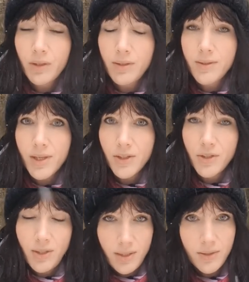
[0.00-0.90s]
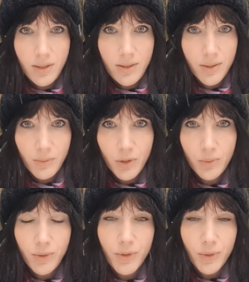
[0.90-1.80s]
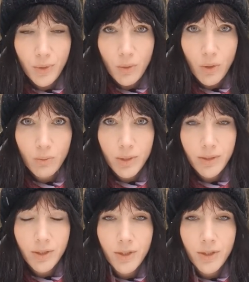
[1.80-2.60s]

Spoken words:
It's Saturday today, so I'm going to go home and,